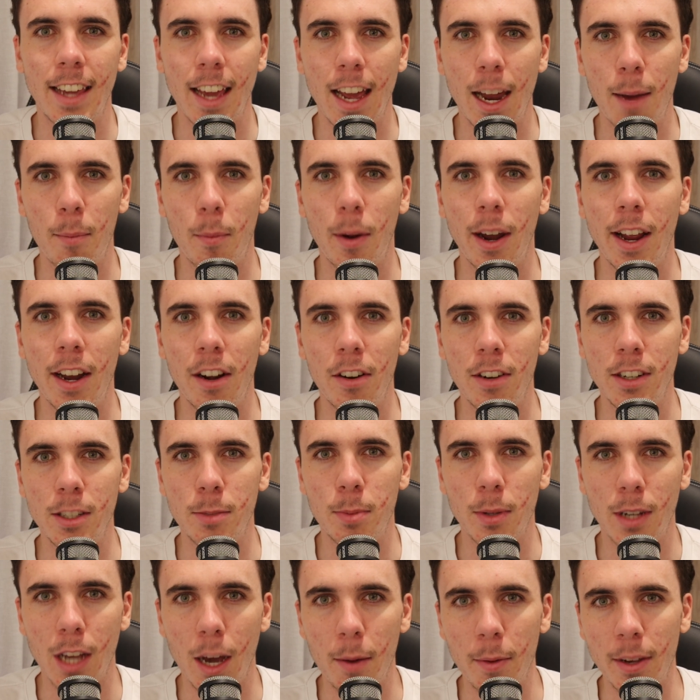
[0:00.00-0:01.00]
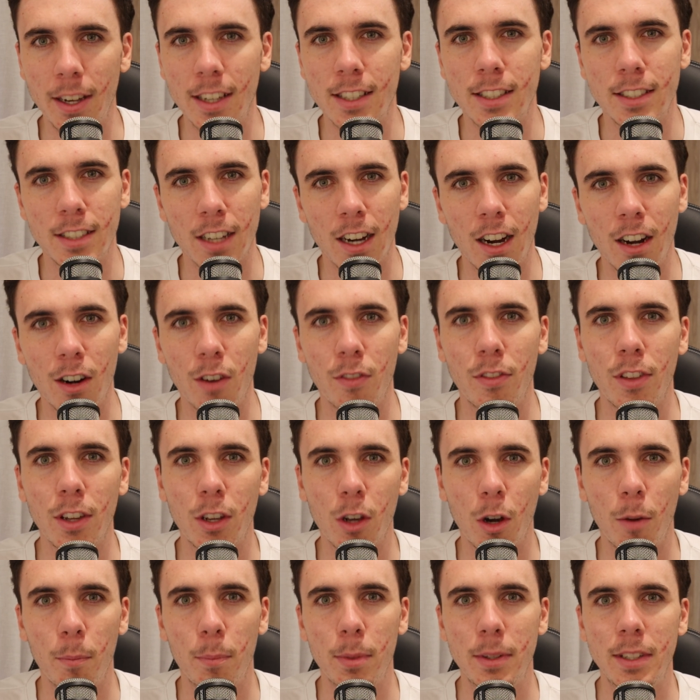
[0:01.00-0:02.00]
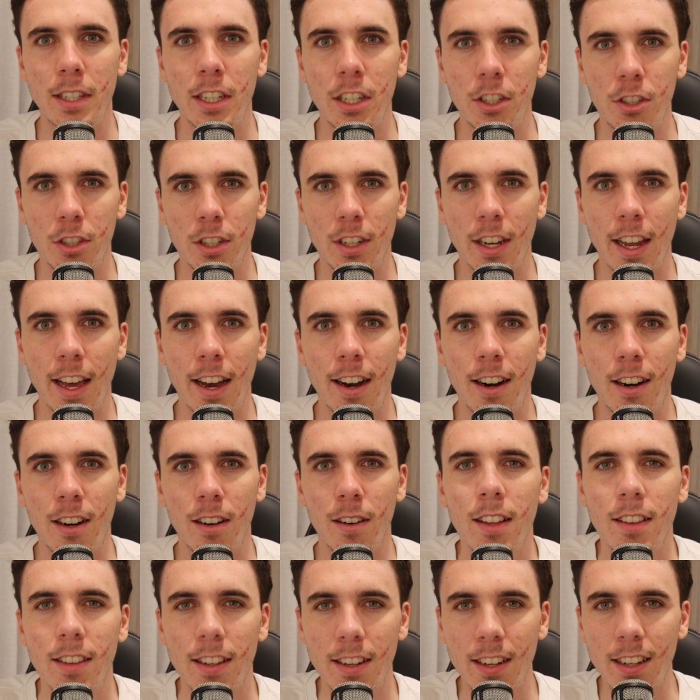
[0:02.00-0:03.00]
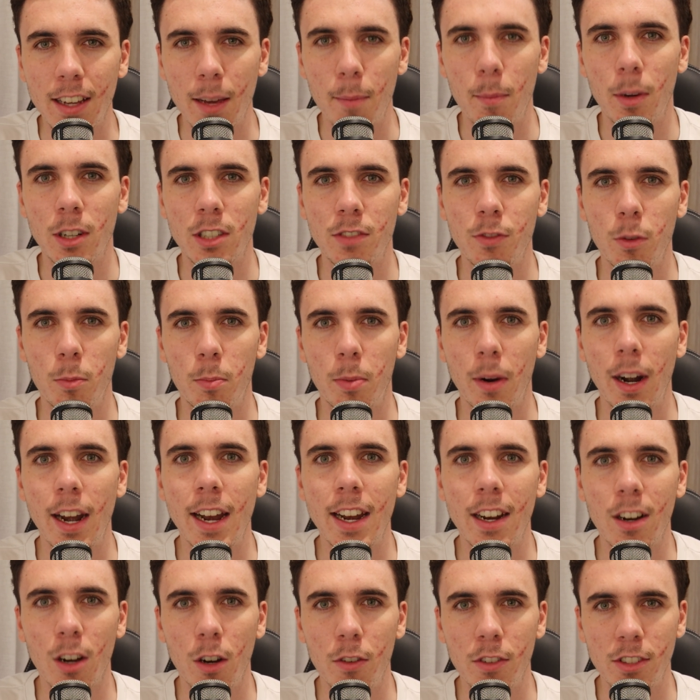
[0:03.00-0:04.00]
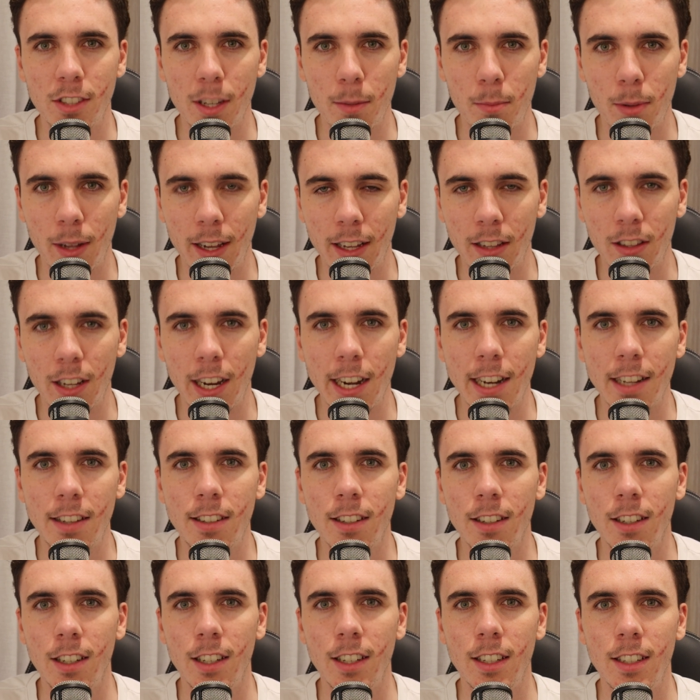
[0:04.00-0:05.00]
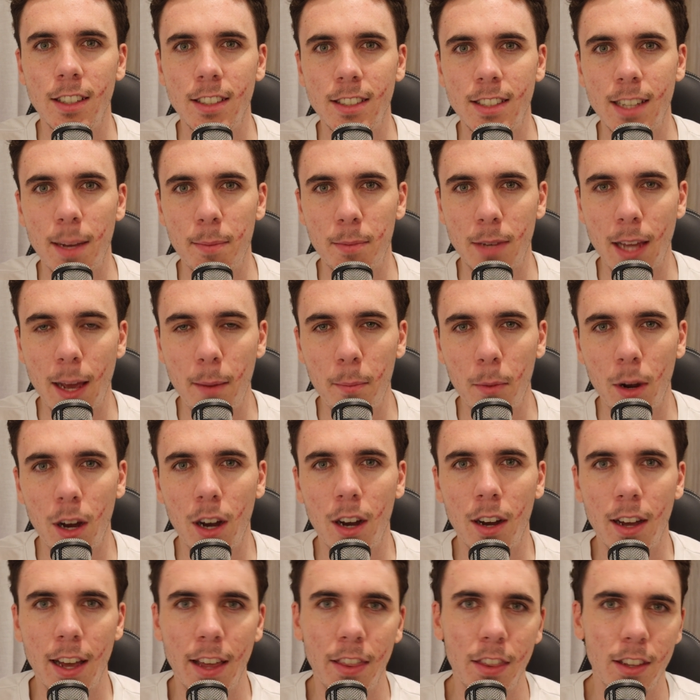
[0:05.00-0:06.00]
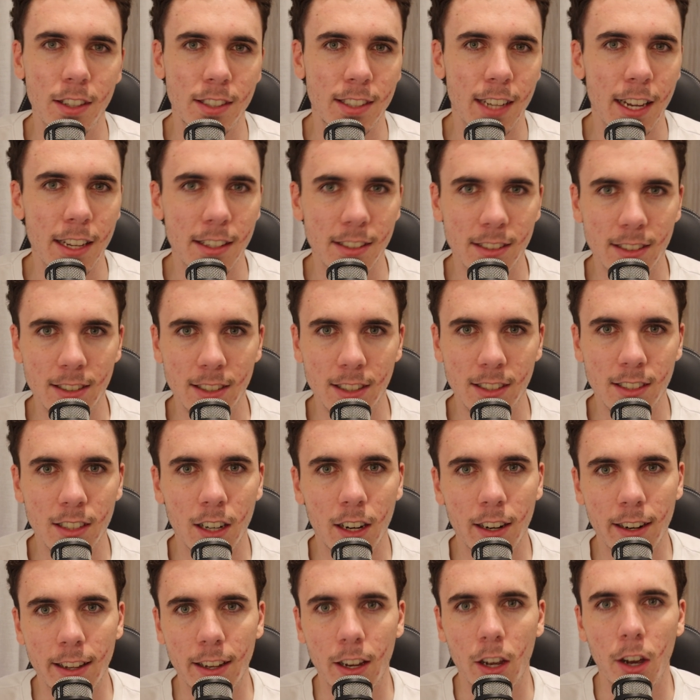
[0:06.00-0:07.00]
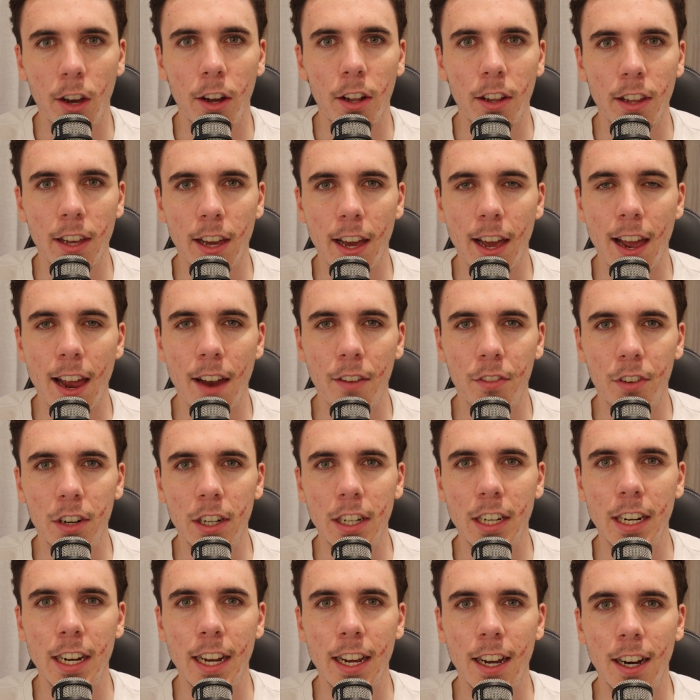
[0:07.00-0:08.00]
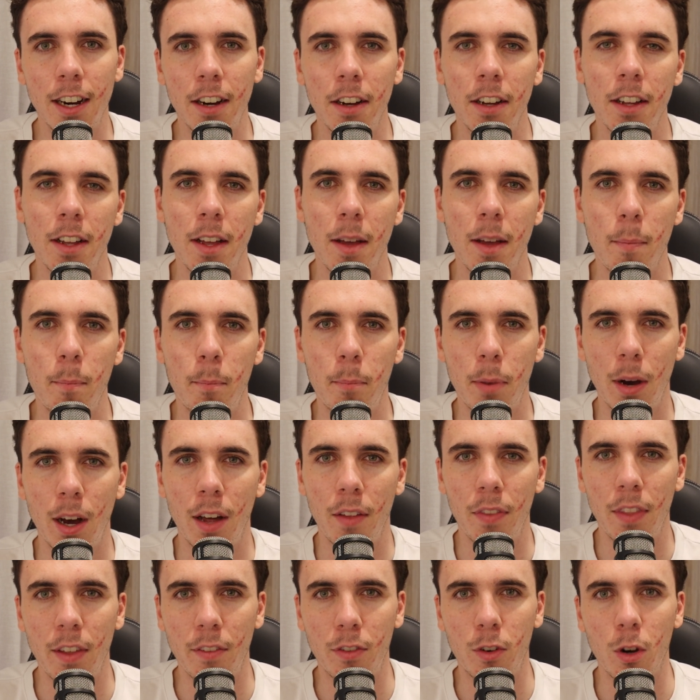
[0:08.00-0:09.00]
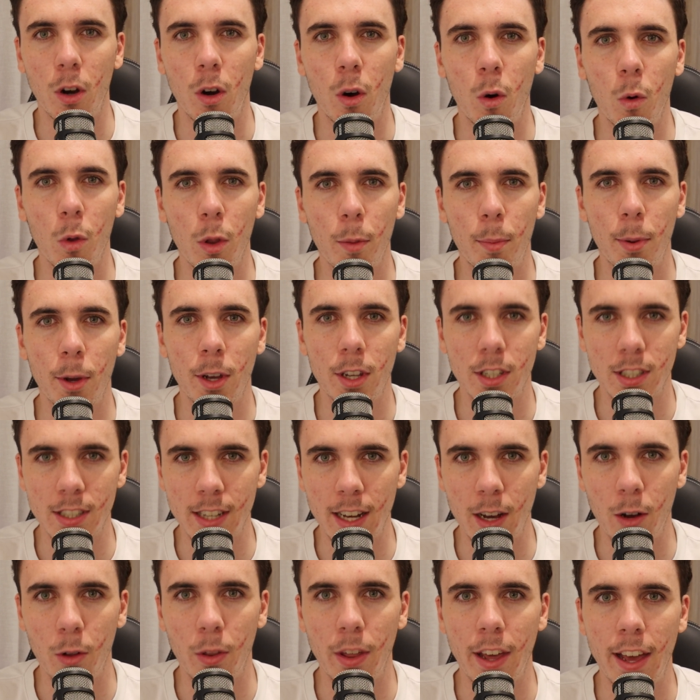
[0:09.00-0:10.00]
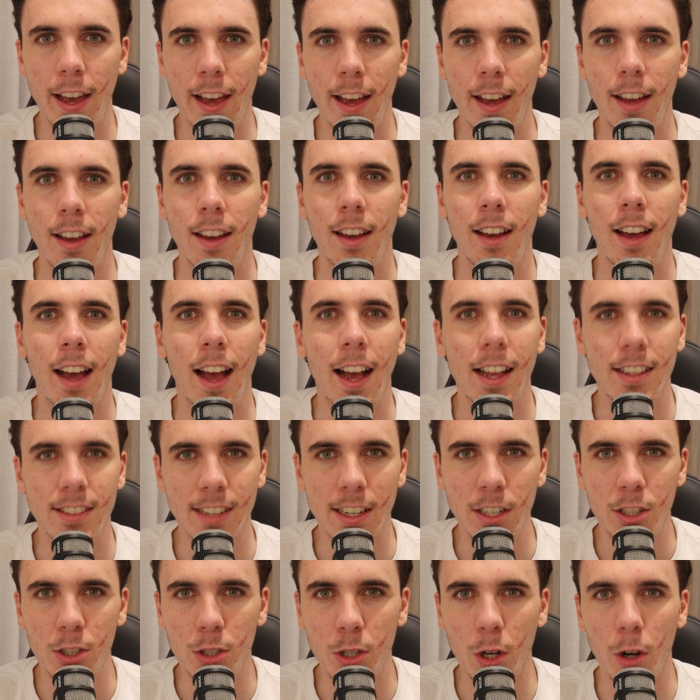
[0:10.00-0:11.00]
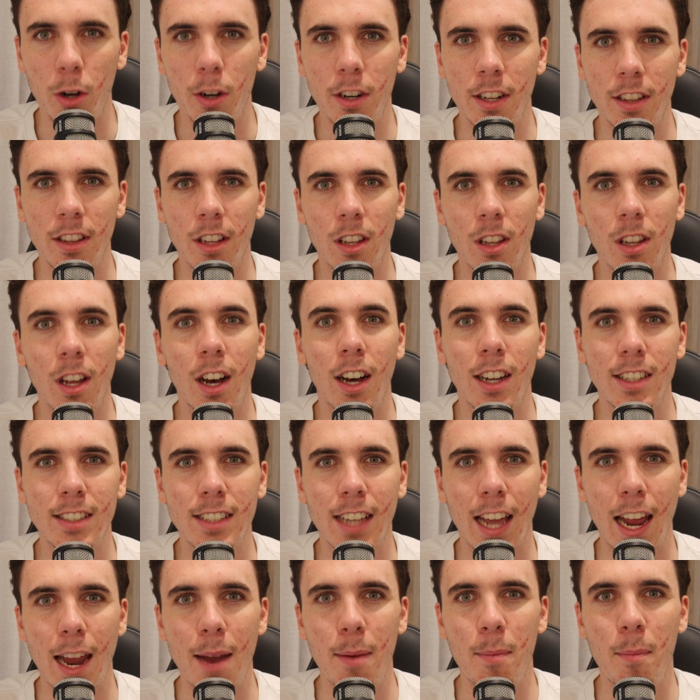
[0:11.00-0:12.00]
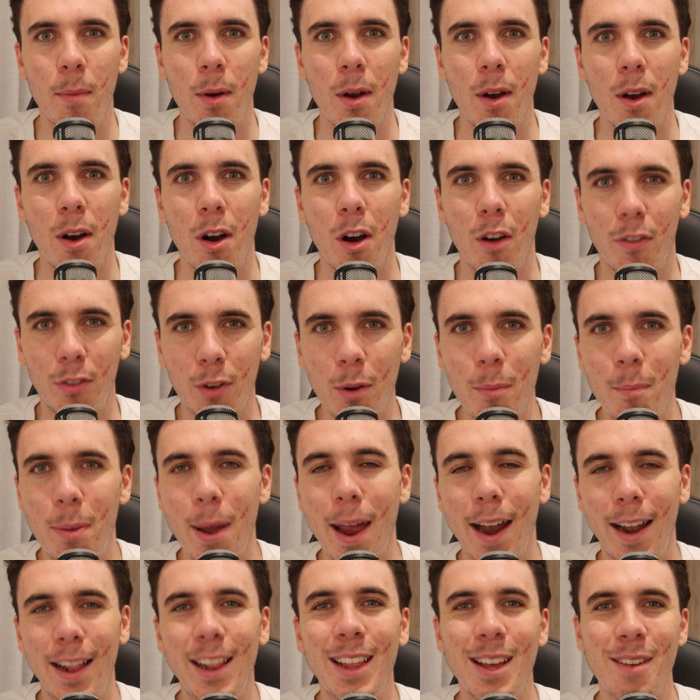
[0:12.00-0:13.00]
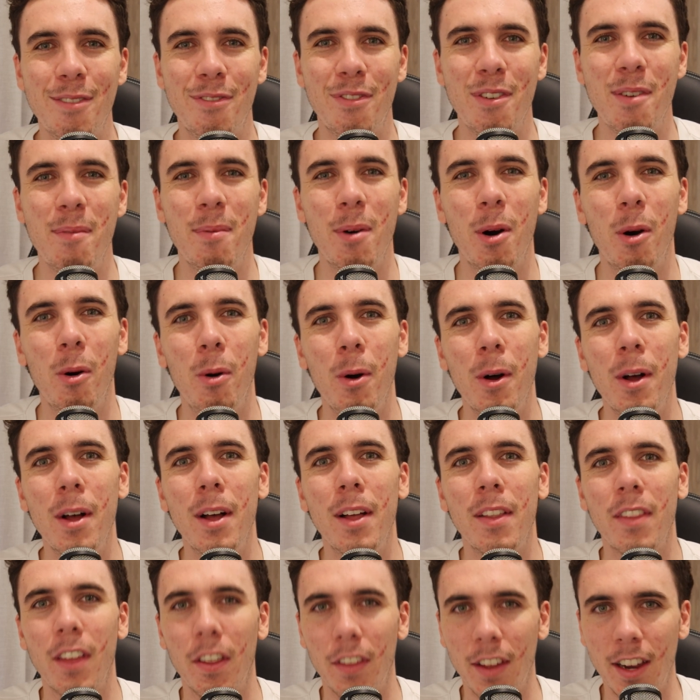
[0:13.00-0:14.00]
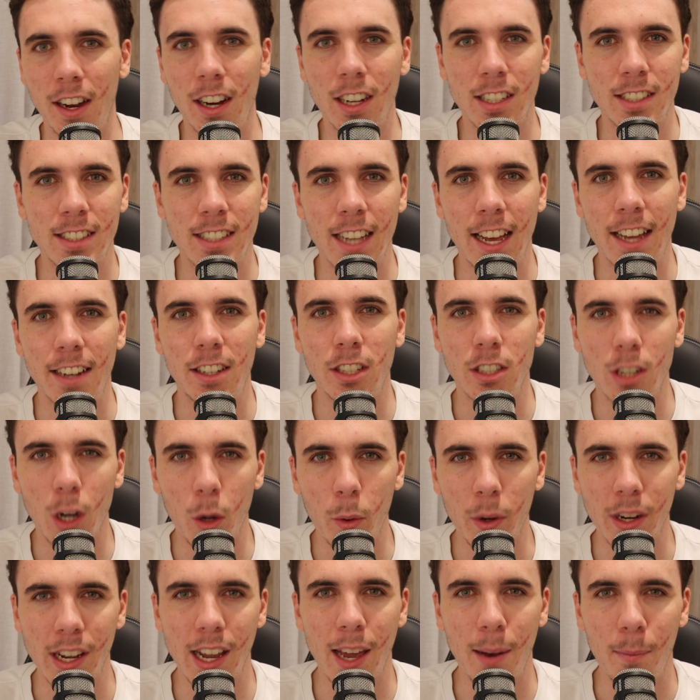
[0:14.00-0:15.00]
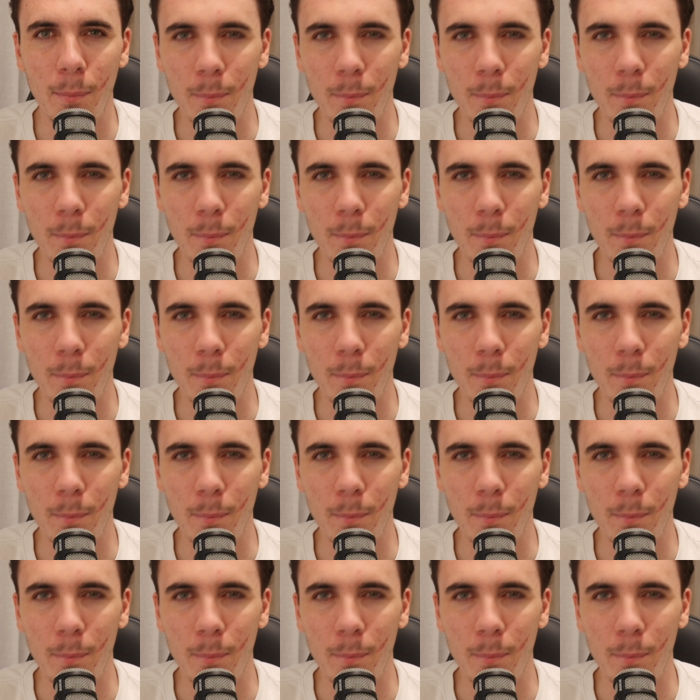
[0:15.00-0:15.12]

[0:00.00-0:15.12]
Cam Rayner is becoming a star of the competition now. They didn't get much of a break, obviously playing late into September, and the seasons are starting earlier every year, but they've got all the personnel there, as they showed in the last game of competitive football, that they are set to go again.